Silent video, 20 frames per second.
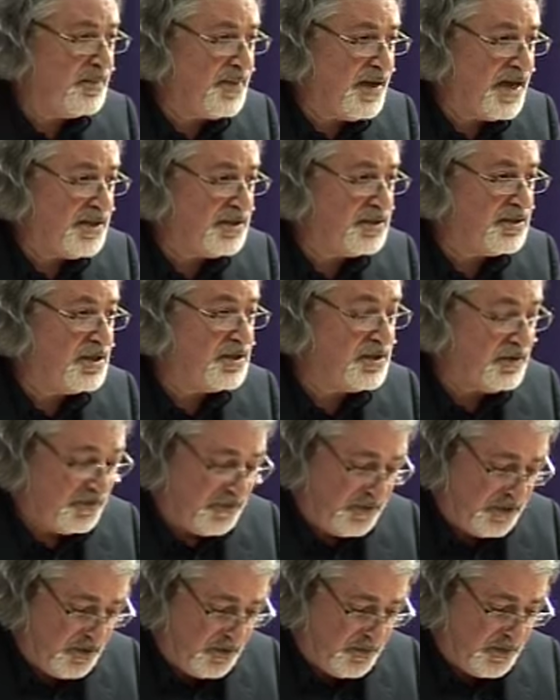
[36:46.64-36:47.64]
capacities of
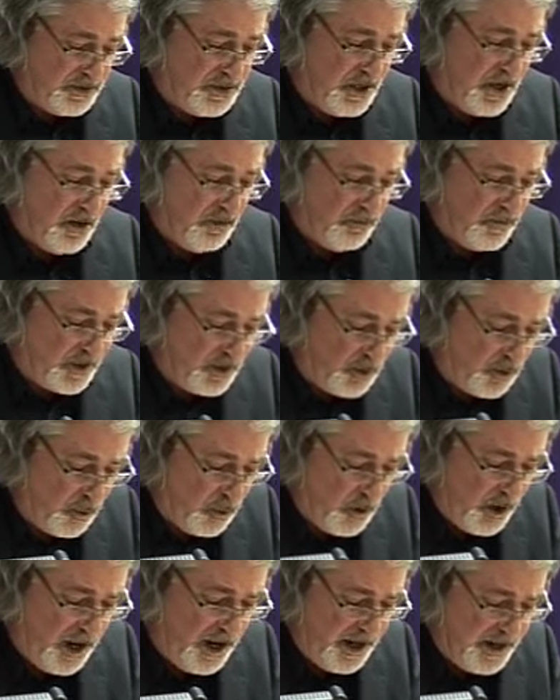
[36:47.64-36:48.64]
humans
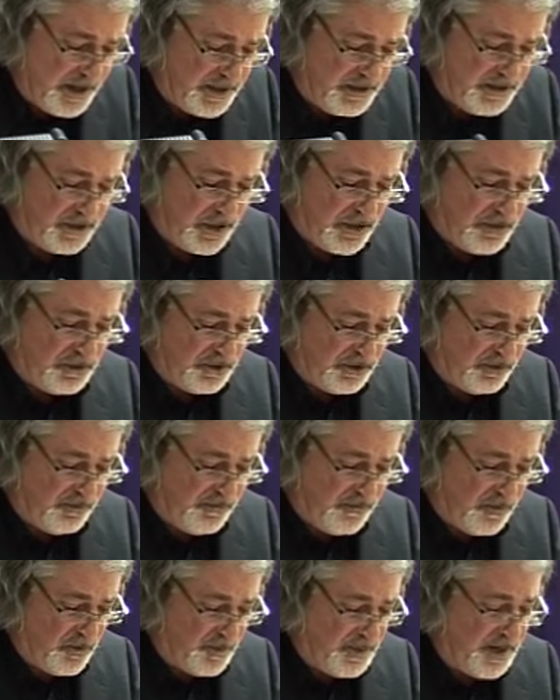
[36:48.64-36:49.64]
require social
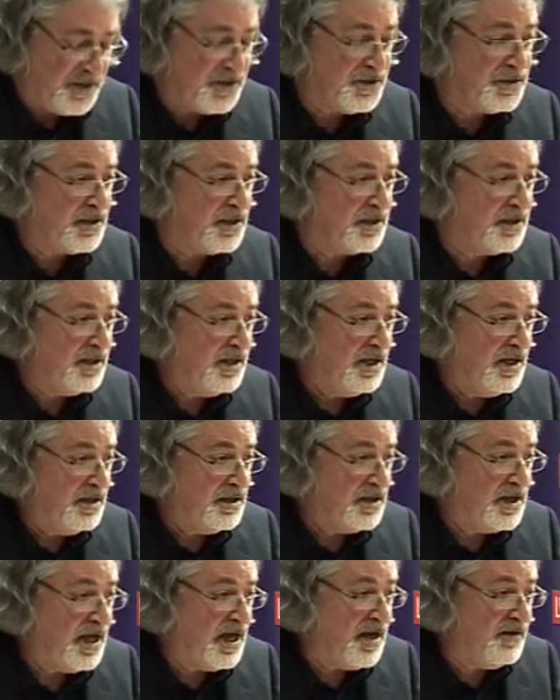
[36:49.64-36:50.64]
formation.
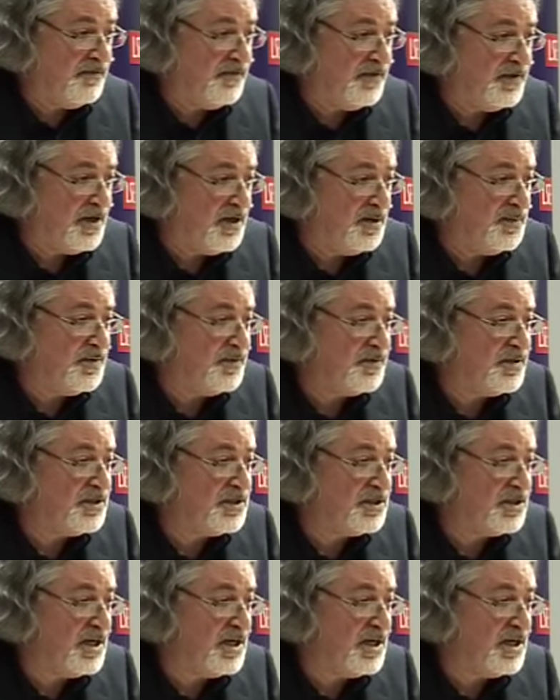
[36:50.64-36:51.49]
The envelope of the